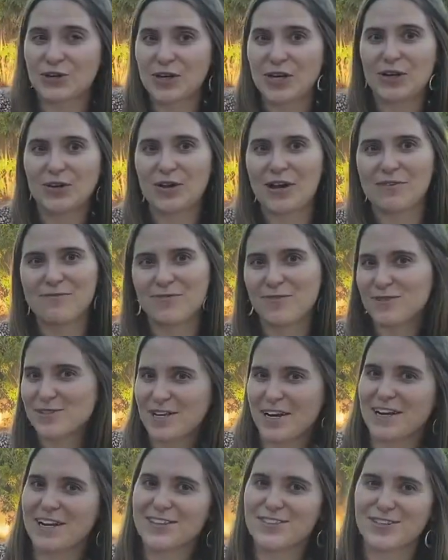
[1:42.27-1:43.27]
green
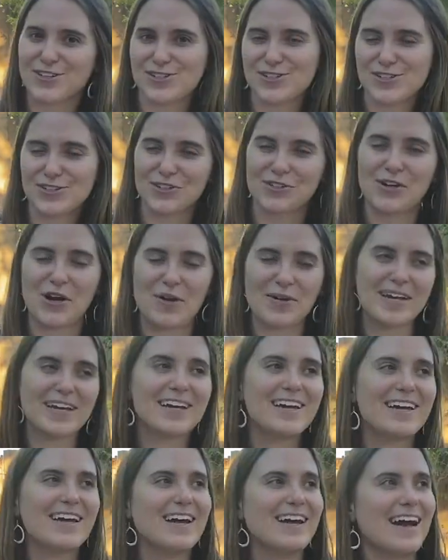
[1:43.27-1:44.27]
grapefruits on it. They're still growing.